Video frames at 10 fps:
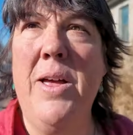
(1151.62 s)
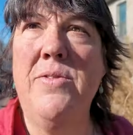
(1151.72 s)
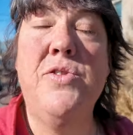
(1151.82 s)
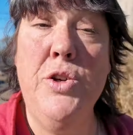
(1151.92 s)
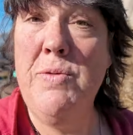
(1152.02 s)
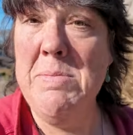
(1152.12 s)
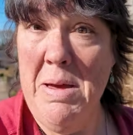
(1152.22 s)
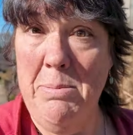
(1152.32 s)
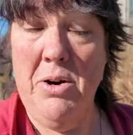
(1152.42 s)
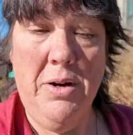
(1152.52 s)
Well, do
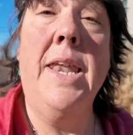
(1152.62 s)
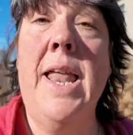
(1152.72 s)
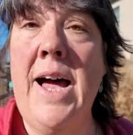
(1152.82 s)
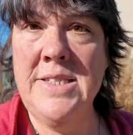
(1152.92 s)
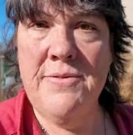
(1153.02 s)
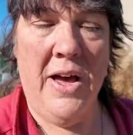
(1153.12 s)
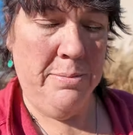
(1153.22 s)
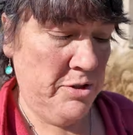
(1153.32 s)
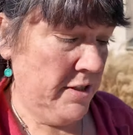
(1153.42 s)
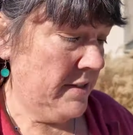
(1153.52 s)
remember, lots of
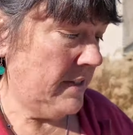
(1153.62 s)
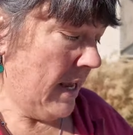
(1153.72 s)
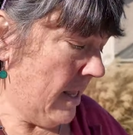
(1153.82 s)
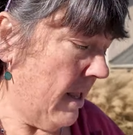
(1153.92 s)
options.